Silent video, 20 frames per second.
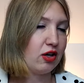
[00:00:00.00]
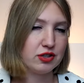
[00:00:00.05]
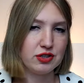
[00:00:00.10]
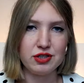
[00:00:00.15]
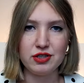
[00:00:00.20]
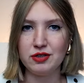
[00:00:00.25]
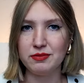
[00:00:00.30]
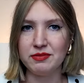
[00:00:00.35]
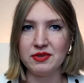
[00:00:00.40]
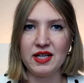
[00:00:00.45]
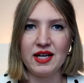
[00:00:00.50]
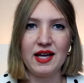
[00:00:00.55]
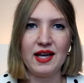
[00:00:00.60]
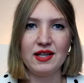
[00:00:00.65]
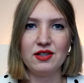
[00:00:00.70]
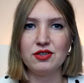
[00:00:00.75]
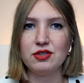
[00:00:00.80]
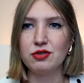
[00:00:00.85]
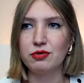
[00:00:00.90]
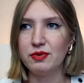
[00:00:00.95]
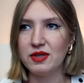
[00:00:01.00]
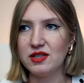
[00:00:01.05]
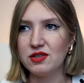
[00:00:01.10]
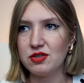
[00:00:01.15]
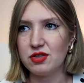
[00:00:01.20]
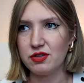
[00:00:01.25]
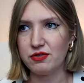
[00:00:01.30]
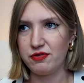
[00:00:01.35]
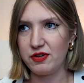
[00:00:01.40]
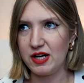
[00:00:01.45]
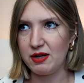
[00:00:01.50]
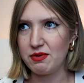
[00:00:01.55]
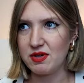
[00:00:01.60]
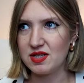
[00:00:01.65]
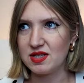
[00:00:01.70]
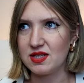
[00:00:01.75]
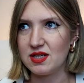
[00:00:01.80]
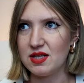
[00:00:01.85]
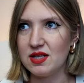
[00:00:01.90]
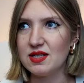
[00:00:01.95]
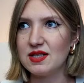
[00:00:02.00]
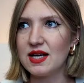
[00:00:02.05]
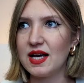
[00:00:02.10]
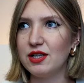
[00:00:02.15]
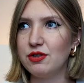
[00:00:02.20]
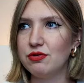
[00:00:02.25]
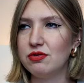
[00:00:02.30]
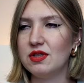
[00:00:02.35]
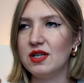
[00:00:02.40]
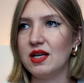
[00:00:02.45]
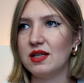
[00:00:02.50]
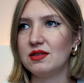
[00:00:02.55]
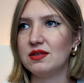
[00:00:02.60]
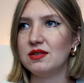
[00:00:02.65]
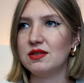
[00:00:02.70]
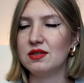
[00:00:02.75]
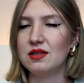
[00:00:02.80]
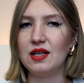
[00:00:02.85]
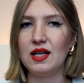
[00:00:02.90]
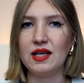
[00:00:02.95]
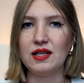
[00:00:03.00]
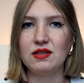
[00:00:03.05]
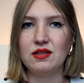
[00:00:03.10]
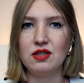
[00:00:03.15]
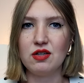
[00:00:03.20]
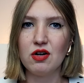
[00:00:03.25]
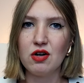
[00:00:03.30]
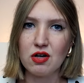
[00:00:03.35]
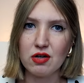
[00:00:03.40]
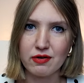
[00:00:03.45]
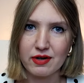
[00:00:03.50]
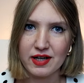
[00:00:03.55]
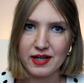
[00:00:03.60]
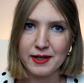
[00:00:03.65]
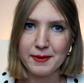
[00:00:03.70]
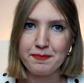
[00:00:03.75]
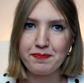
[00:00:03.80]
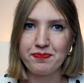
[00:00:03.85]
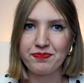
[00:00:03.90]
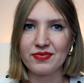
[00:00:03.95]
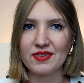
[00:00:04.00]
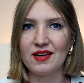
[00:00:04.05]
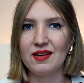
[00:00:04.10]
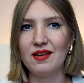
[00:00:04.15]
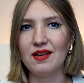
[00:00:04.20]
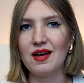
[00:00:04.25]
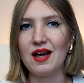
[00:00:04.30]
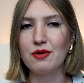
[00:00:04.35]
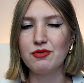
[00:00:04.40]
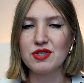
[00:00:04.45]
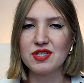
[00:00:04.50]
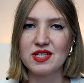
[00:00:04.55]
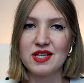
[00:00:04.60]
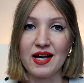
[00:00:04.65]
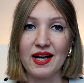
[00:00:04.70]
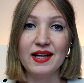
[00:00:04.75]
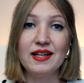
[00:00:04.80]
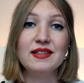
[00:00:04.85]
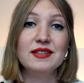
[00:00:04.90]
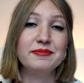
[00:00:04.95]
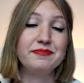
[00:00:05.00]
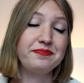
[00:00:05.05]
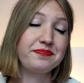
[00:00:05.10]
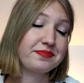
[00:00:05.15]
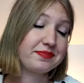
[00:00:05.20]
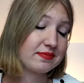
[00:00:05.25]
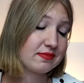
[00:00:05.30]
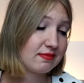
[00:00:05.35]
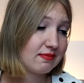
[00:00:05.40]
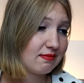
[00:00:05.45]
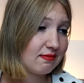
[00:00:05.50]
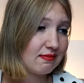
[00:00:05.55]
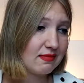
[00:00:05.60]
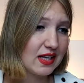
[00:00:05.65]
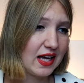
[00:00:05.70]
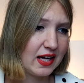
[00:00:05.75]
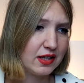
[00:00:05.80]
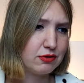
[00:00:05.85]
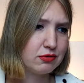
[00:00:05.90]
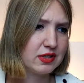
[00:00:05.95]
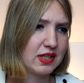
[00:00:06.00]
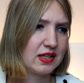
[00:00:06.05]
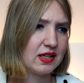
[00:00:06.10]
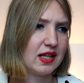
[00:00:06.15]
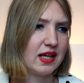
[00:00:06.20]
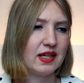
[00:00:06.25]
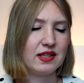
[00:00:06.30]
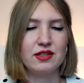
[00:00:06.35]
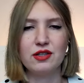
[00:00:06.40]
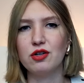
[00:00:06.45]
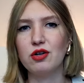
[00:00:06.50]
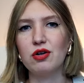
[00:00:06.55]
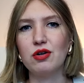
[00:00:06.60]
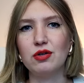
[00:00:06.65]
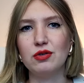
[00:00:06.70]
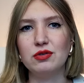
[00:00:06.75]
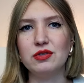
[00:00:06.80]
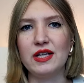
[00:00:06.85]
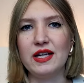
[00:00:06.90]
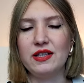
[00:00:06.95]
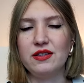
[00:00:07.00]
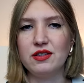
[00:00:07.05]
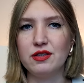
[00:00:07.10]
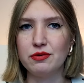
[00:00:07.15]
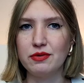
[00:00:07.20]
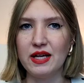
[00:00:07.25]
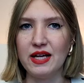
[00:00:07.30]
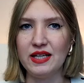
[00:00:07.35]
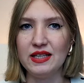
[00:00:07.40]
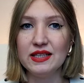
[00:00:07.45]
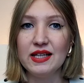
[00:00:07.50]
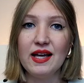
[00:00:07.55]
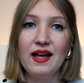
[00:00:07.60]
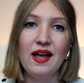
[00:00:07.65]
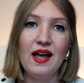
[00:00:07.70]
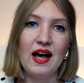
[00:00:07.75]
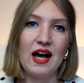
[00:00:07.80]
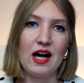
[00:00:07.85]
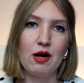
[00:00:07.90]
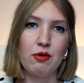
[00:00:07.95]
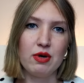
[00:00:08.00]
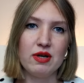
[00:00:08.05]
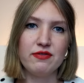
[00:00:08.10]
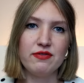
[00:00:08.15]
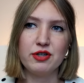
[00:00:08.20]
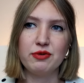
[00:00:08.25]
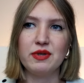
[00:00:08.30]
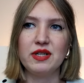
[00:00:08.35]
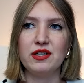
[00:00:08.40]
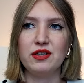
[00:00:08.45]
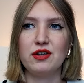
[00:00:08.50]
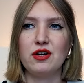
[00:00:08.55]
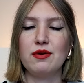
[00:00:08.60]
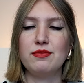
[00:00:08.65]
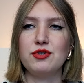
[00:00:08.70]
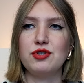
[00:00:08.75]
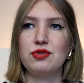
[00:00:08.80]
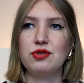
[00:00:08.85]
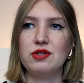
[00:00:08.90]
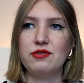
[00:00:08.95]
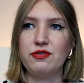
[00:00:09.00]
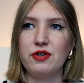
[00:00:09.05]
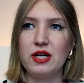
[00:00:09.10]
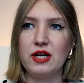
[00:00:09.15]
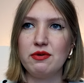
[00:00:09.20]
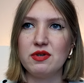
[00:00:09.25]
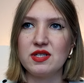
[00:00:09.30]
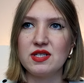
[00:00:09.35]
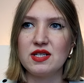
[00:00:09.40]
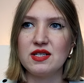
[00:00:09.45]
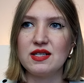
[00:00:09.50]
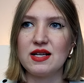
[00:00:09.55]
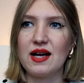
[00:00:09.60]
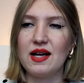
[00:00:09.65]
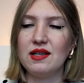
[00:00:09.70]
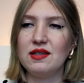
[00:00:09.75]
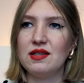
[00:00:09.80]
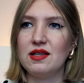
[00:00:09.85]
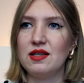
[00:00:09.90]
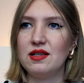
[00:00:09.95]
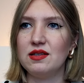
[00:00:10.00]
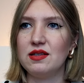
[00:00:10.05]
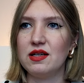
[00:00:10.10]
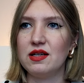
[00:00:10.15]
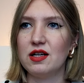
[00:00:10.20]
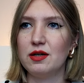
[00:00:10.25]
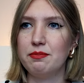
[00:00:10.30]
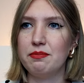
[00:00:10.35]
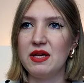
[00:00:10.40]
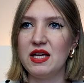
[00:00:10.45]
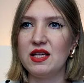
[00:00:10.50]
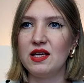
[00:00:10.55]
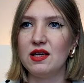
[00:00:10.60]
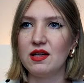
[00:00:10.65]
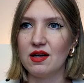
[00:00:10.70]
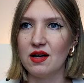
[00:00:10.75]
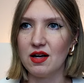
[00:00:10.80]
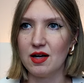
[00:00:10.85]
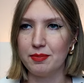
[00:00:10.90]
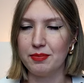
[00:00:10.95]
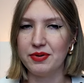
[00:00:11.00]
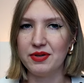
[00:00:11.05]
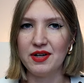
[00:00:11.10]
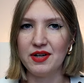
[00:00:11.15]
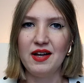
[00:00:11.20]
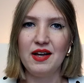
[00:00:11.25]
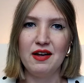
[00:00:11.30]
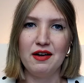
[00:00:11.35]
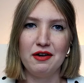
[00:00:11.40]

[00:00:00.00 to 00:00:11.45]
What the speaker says: autumn and winter fragrances. I do not like the aura outside. I do not like the cold and the rain. However, when it comes to the fragrances, I think they are making up